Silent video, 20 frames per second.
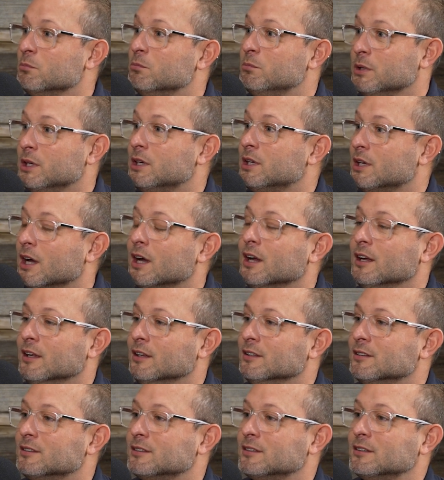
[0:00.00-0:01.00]

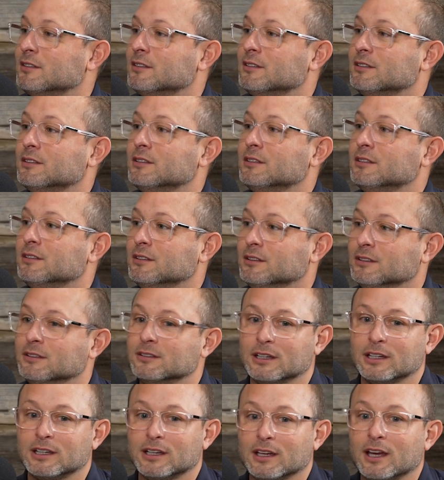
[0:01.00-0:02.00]
because it was
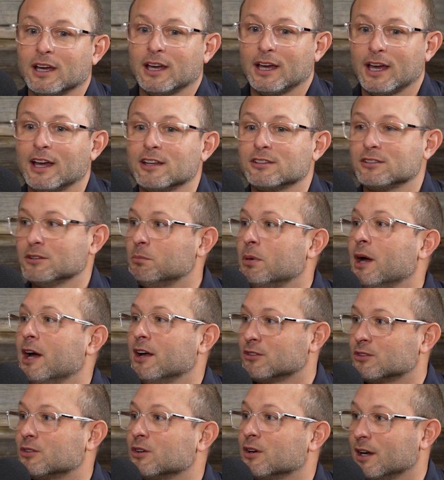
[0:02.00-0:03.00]
like, as a
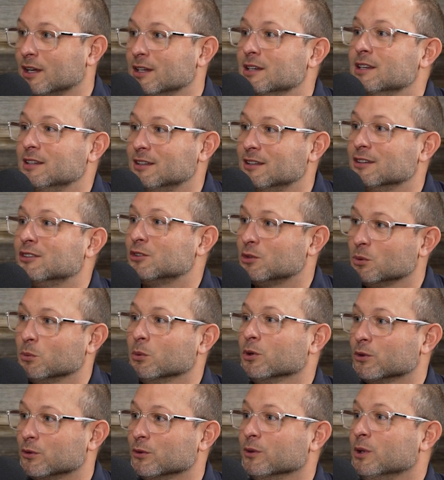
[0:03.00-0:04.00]
pastor, I need this to
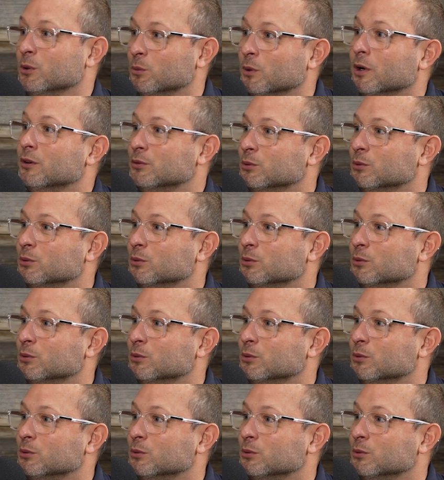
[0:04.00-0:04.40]
work really well